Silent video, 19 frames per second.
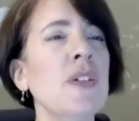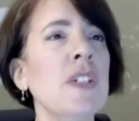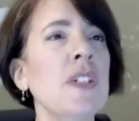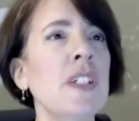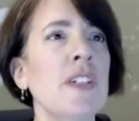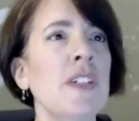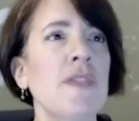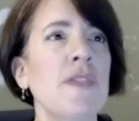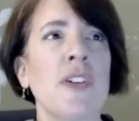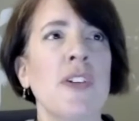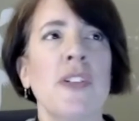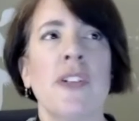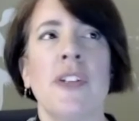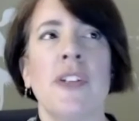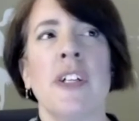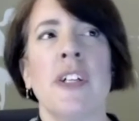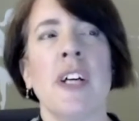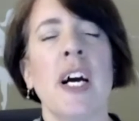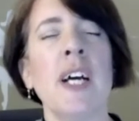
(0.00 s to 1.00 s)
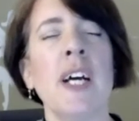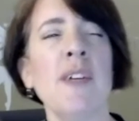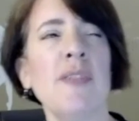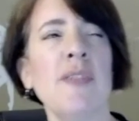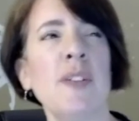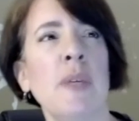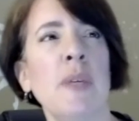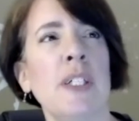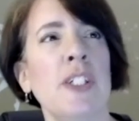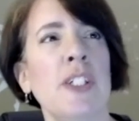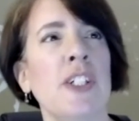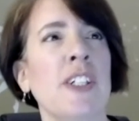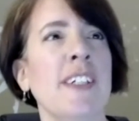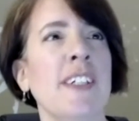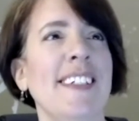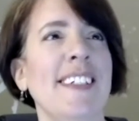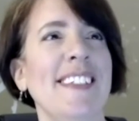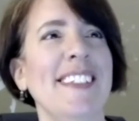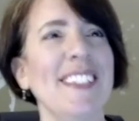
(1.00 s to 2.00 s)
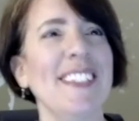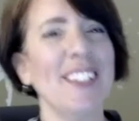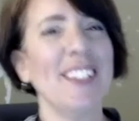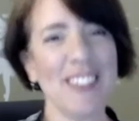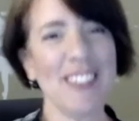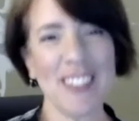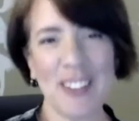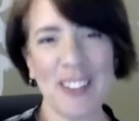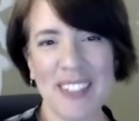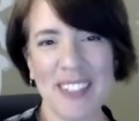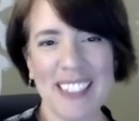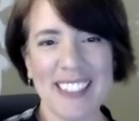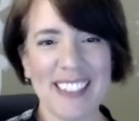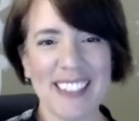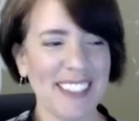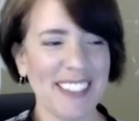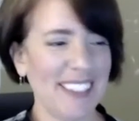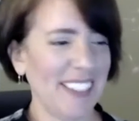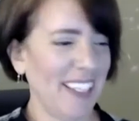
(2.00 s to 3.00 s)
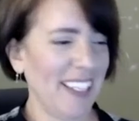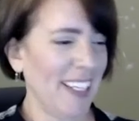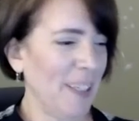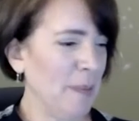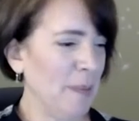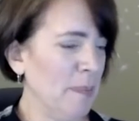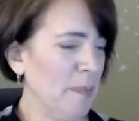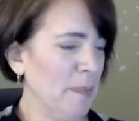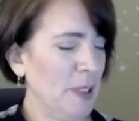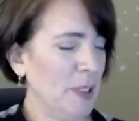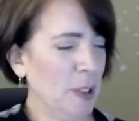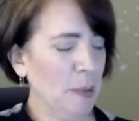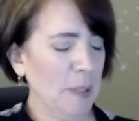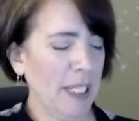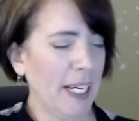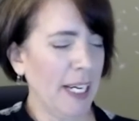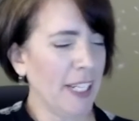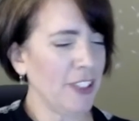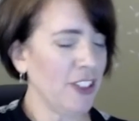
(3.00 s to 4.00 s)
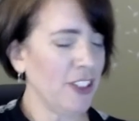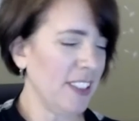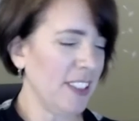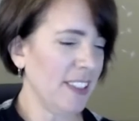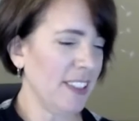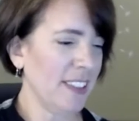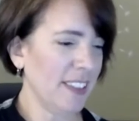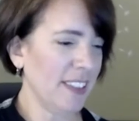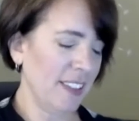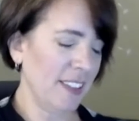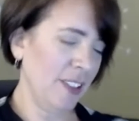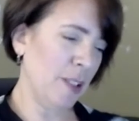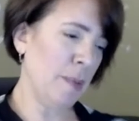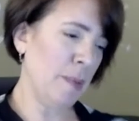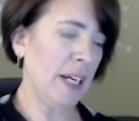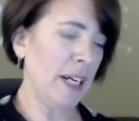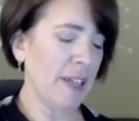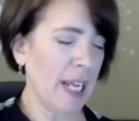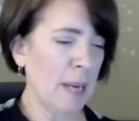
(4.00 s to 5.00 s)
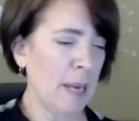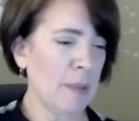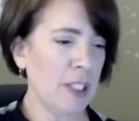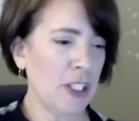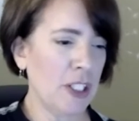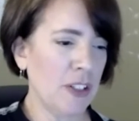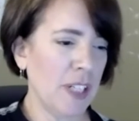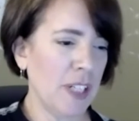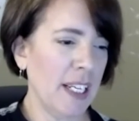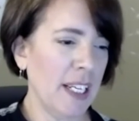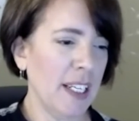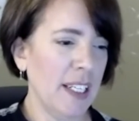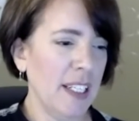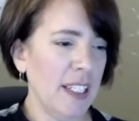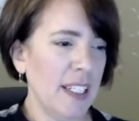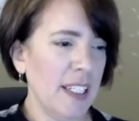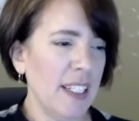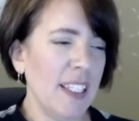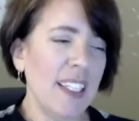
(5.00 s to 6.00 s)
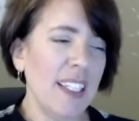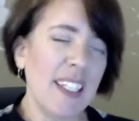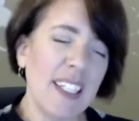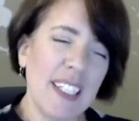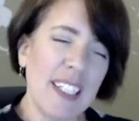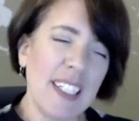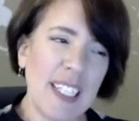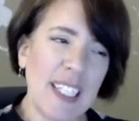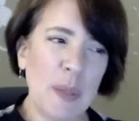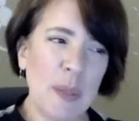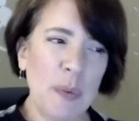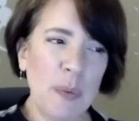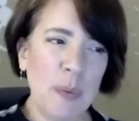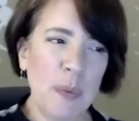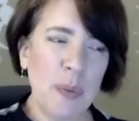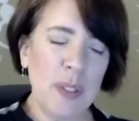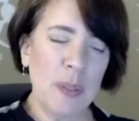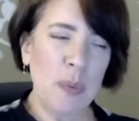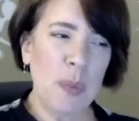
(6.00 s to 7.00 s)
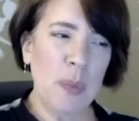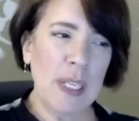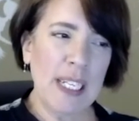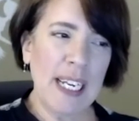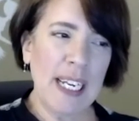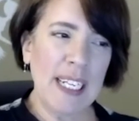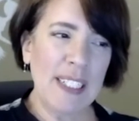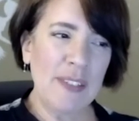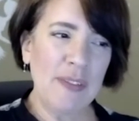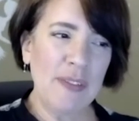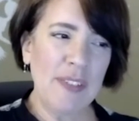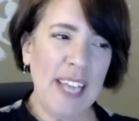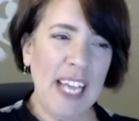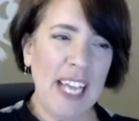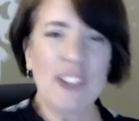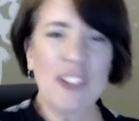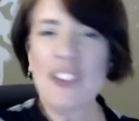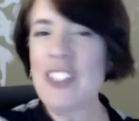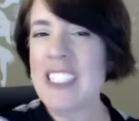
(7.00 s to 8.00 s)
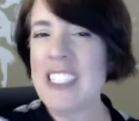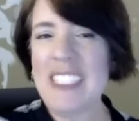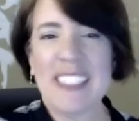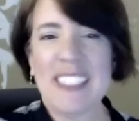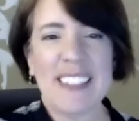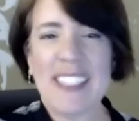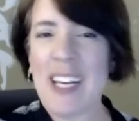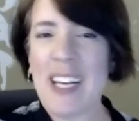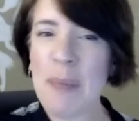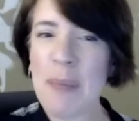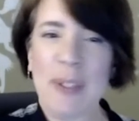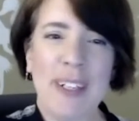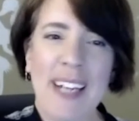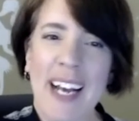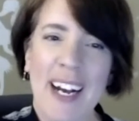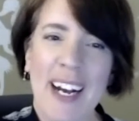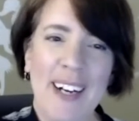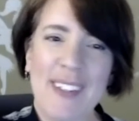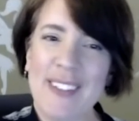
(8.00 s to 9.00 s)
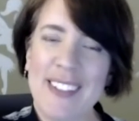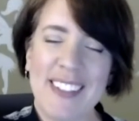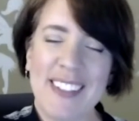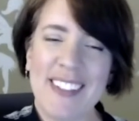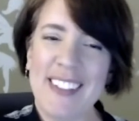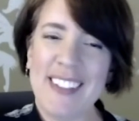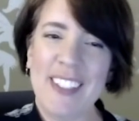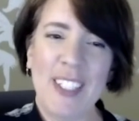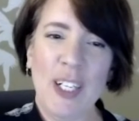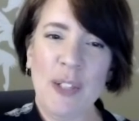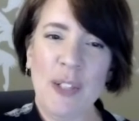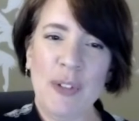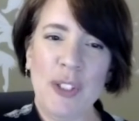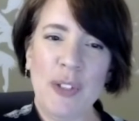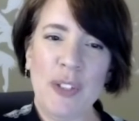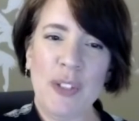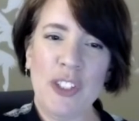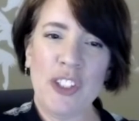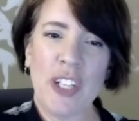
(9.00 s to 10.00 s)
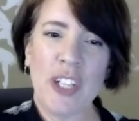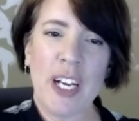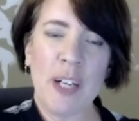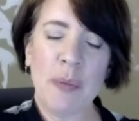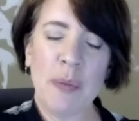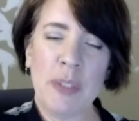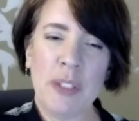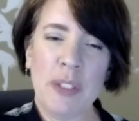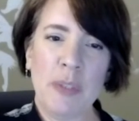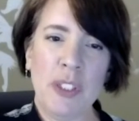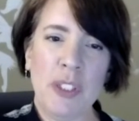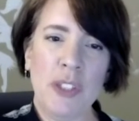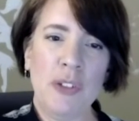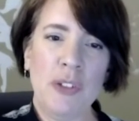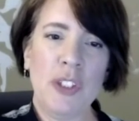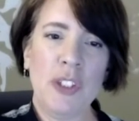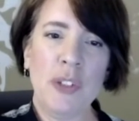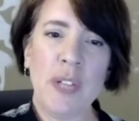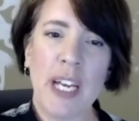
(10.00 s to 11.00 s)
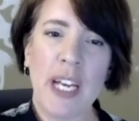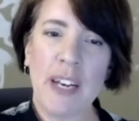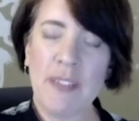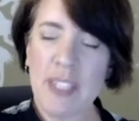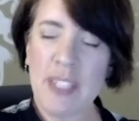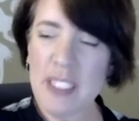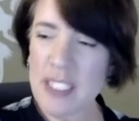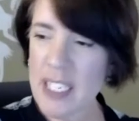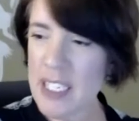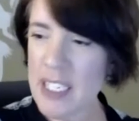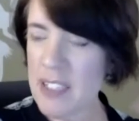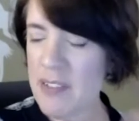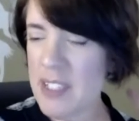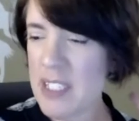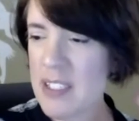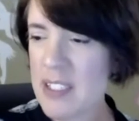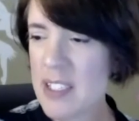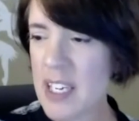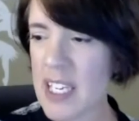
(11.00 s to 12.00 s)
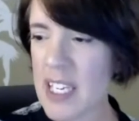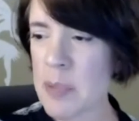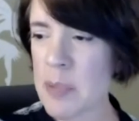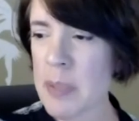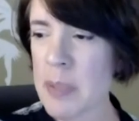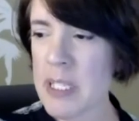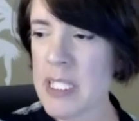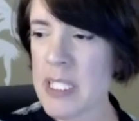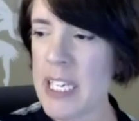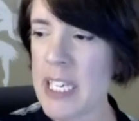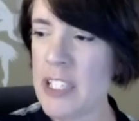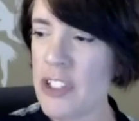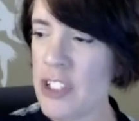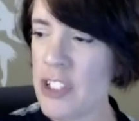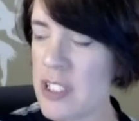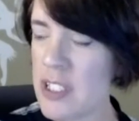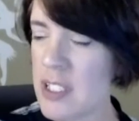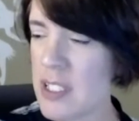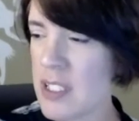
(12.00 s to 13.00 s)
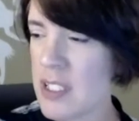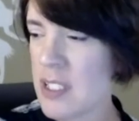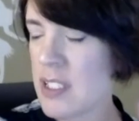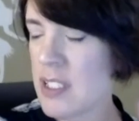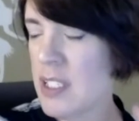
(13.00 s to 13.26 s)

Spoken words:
a little further there, I often wonder, to go a little bit into beyond just biochemistry, like what kind of energy does that put out, to a child when you do have this kind of these expectations and